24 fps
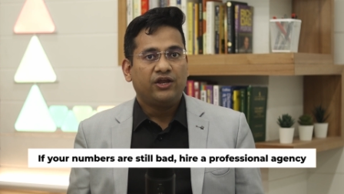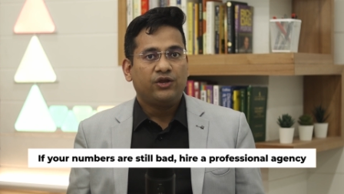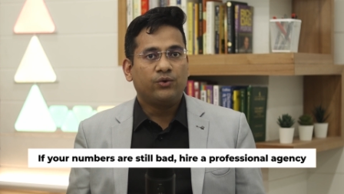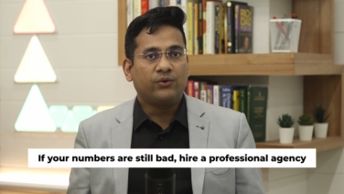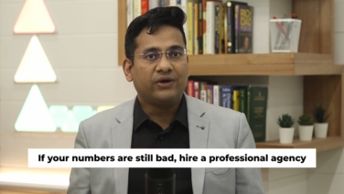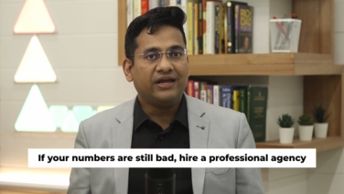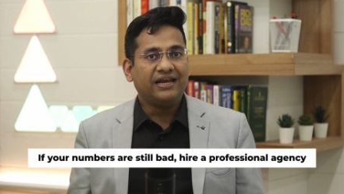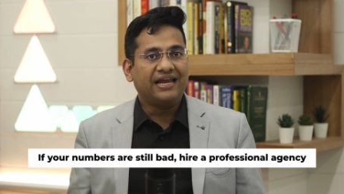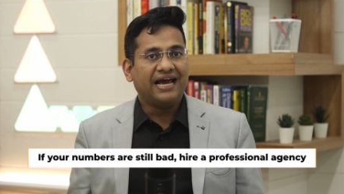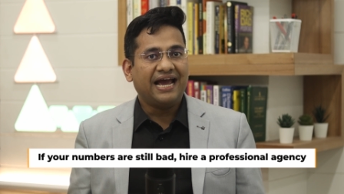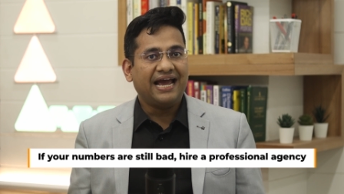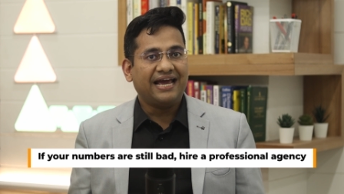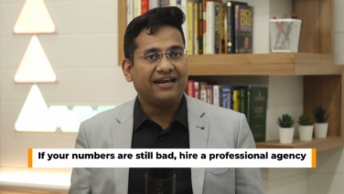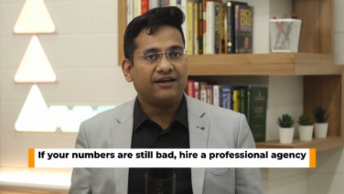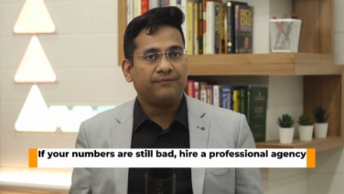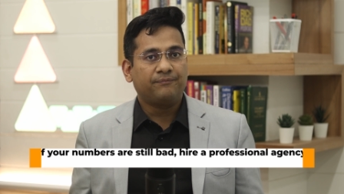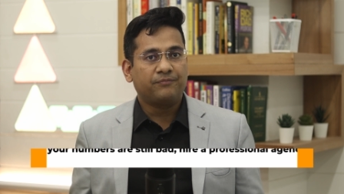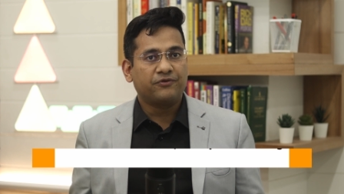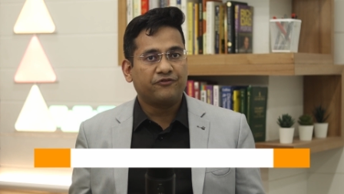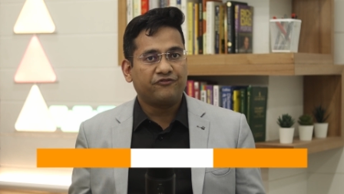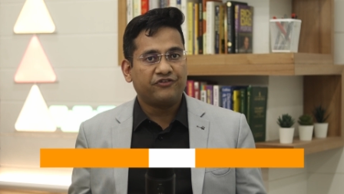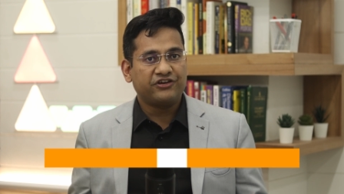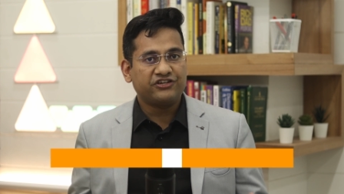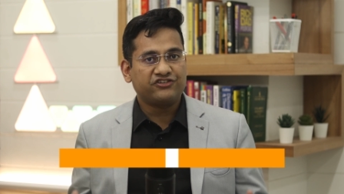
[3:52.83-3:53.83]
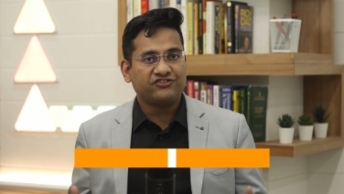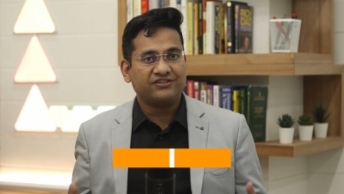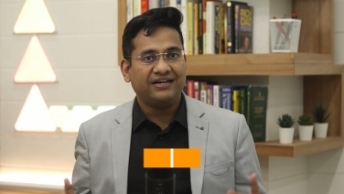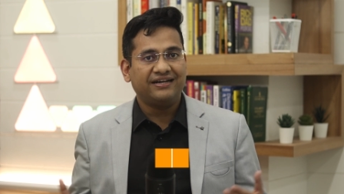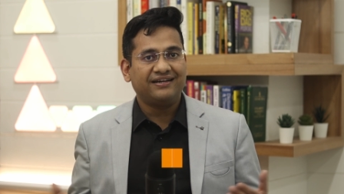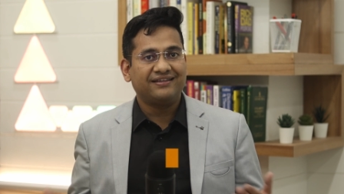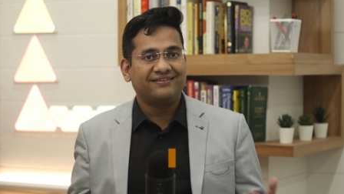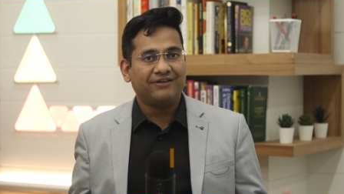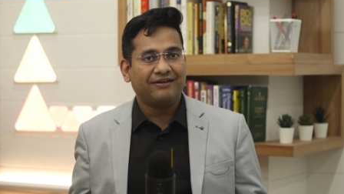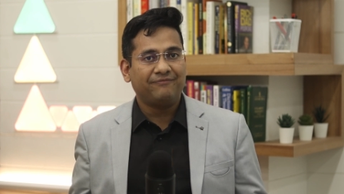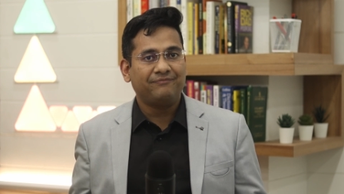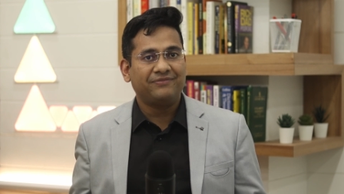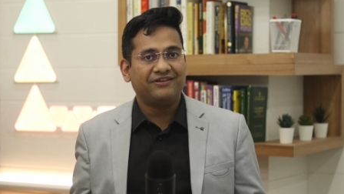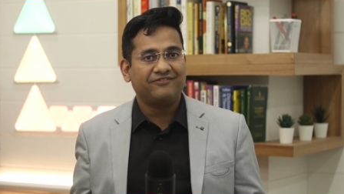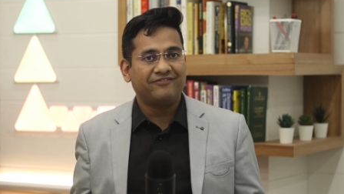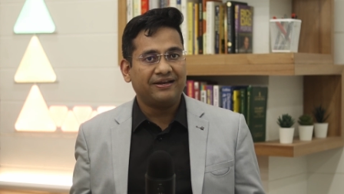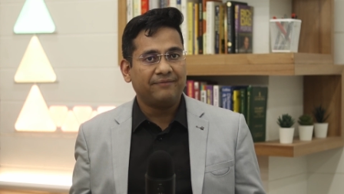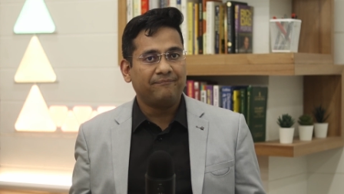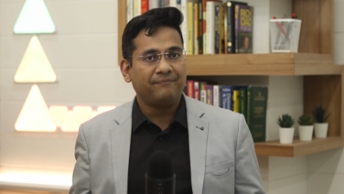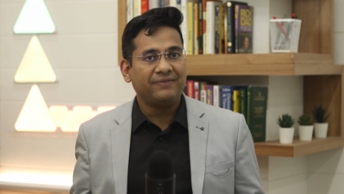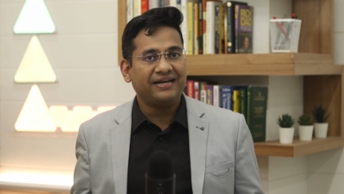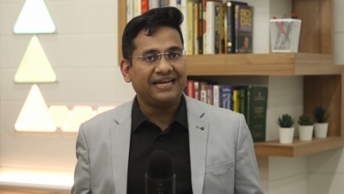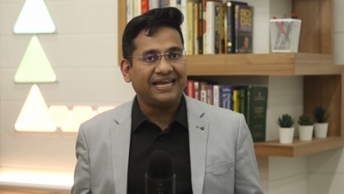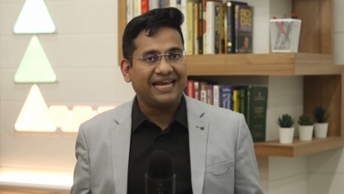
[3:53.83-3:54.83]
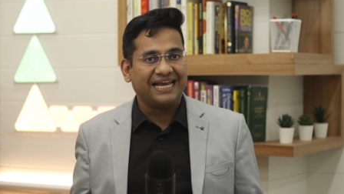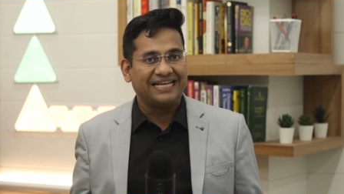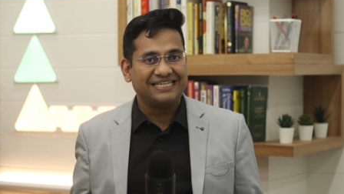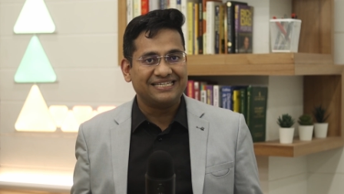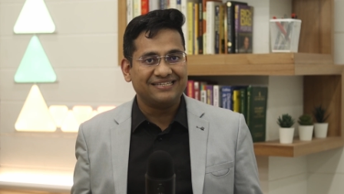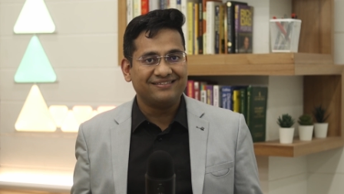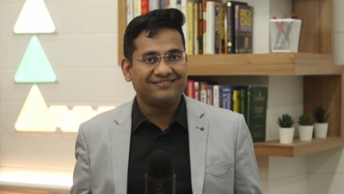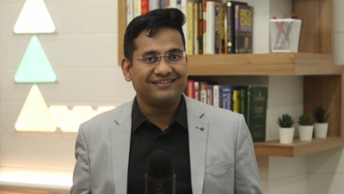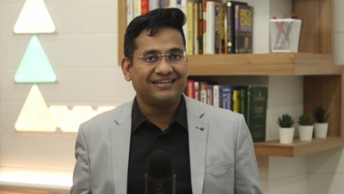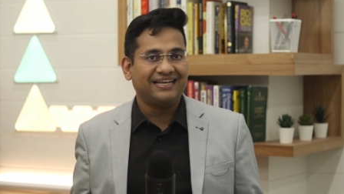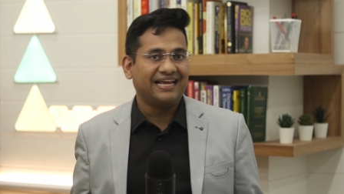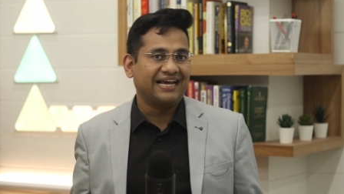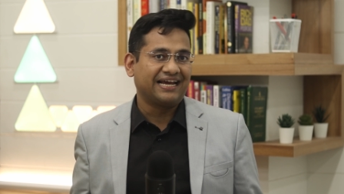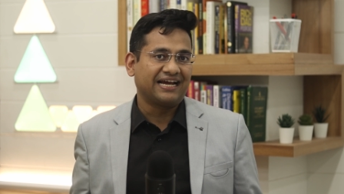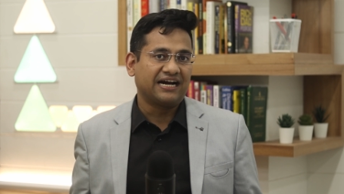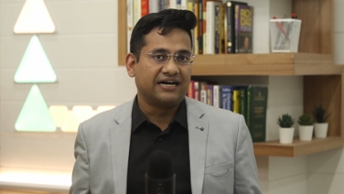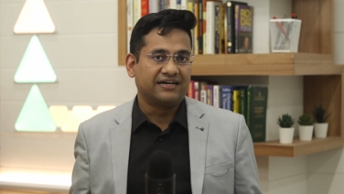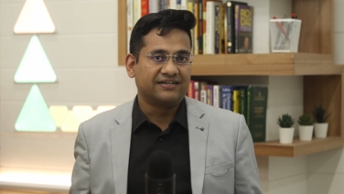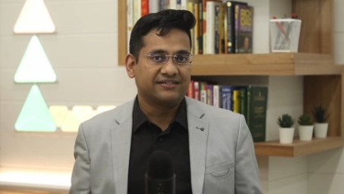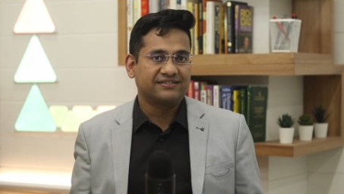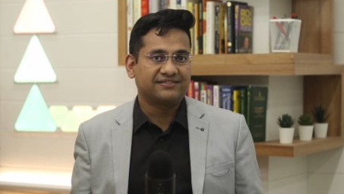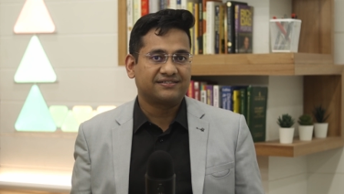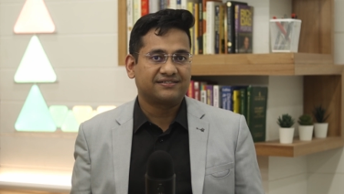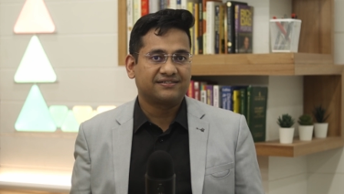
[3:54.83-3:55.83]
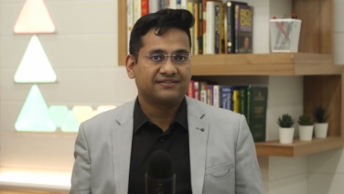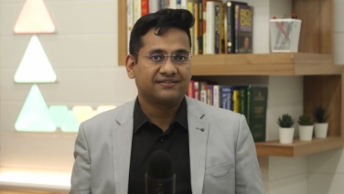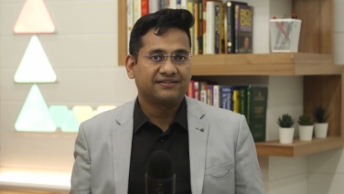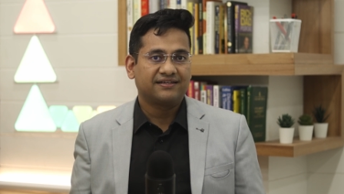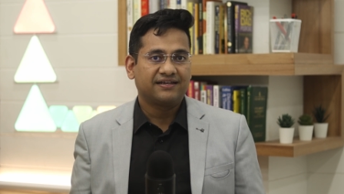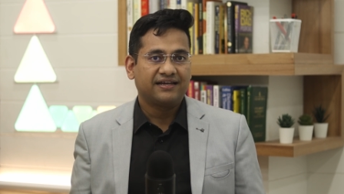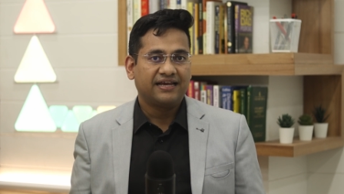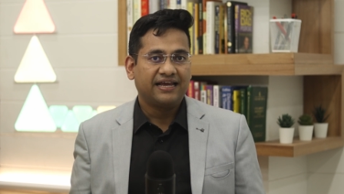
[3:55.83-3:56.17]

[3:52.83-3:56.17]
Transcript: you can hire a professional web development agency like ours.